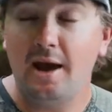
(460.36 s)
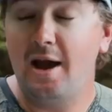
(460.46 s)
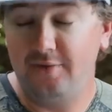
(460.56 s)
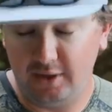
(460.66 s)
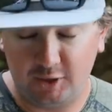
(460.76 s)

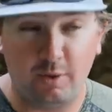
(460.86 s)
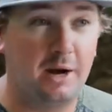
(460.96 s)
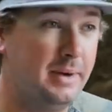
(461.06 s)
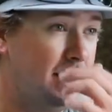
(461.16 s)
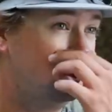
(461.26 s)
And then
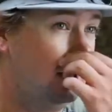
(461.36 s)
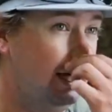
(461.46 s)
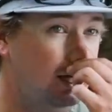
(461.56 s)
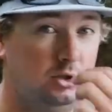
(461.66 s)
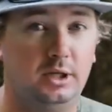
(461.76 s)
spotted bass are a
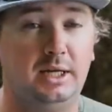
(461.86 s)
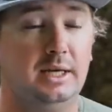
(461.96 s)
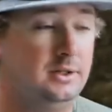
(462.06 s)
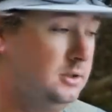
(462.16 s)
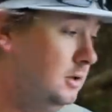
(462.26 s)
lot easier to
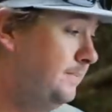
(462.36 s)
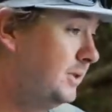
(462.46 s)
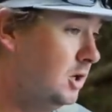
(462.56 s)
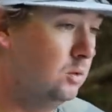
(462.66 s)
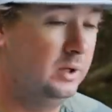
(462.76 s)
catch. So
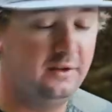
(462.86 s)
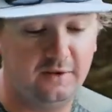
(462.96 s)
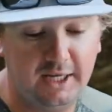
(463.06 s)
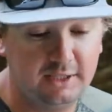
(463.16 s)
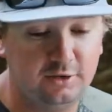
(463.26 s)
go really
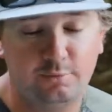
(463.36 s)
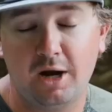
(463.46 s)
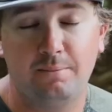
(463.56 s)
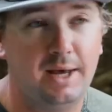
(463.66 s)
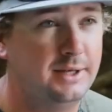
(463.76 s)
finesse for
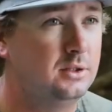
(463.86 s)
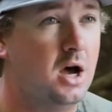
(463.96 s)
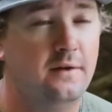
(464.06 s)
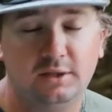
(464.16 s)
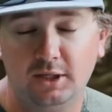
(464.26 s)
spotted bass.
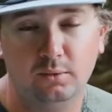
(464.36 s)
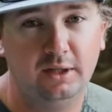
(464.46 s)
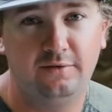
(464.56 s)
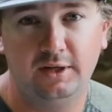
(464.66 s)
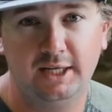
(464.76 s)
Obviously
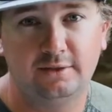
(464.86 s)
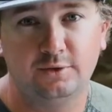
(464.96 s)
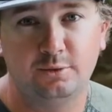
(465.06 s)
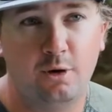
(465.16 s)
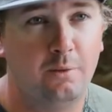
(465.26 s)
really finesse
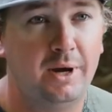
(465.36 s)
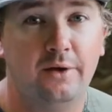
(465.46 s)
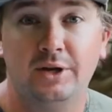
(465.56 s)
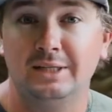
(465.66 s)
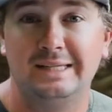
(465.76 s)
for
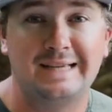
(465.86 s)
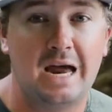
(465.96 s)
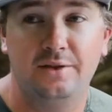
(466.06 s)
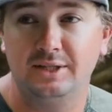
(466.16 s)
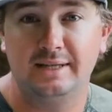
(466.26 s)
smallmouth, because it's
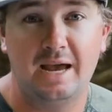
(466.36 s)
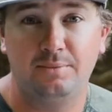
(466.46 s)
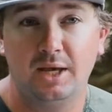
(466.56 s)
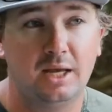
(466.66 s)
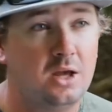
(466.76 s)
kind of the same
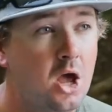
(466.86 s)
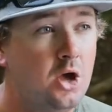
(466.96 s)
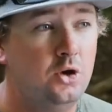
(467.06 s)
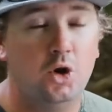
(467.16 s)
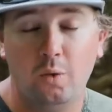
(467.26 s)
thing.
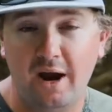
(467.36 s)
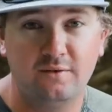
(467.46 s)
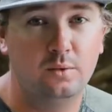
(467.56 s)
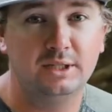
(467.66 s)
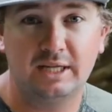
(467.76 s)
You don't
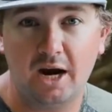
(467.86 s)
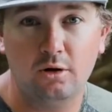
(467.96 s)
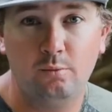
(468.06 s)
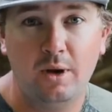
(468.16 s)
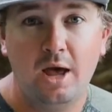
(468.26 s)
ever want to scare
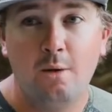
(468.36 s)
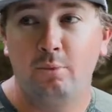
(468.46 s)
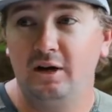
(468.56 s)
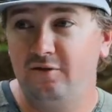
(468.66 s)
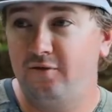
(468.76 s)
them.
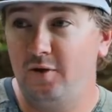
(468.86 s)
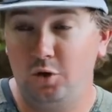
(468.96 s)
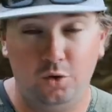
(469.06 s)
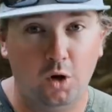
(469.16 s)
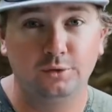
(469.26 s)
But if
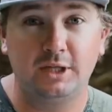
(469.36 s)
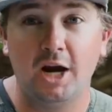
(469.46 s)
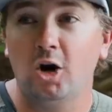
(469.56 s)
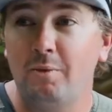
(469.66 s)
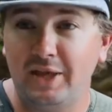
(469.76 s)
you don't
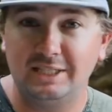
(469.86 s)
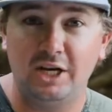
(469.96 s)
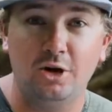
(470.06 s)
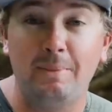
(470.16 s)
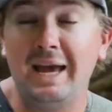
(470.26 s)
scare them and they
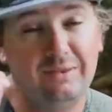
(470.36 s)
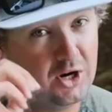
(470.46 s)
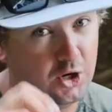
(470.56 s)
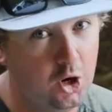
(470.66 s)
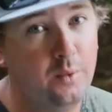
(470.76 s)
see your bait,
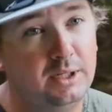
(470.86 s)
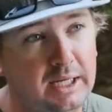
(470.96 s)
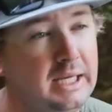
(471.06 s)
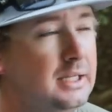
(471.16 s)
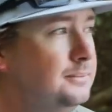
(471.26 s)
they're going
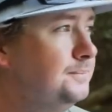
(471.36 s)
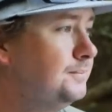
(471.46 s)
to eat it.